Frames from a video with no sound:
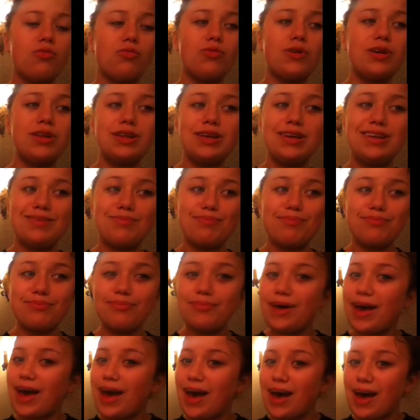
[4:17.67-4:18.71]
really
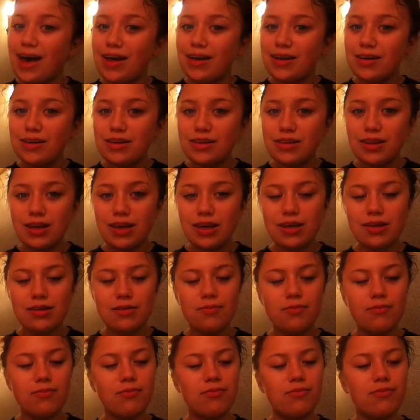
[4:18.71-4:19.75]
bad, and, like,
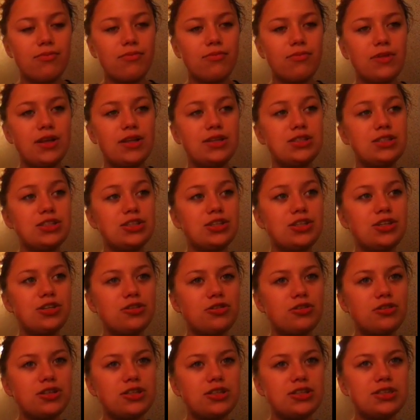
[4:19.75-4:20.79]

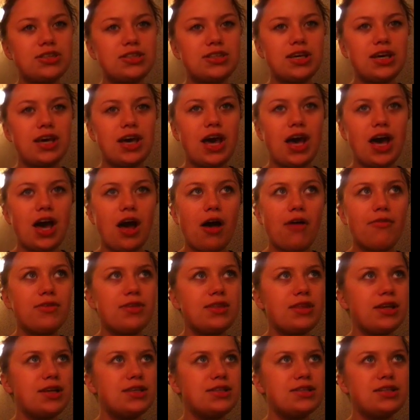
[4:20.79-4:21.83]
insecurities they have
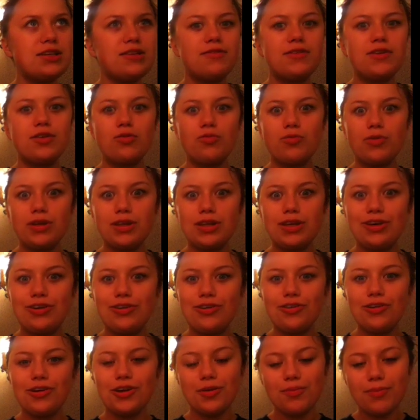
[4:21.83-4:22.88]
and things they feel really
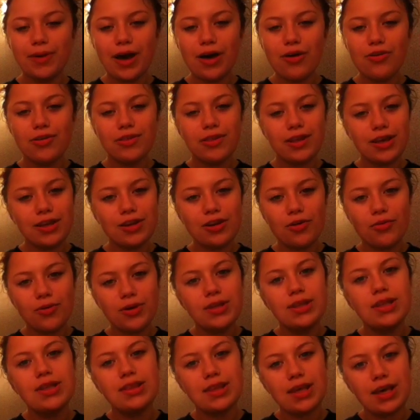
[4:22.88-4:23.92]
good about, and, like,
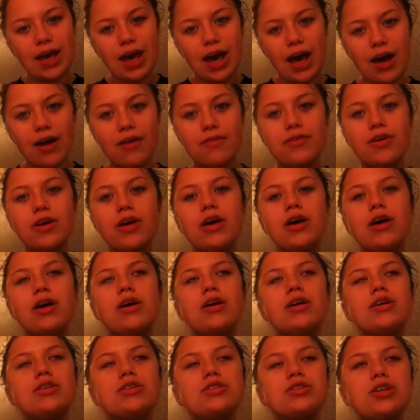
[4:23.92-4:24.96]
knowing that they have
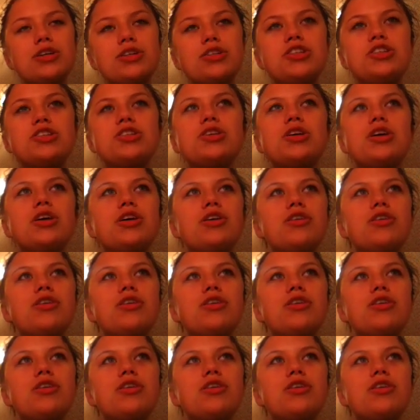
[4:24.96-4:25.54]
such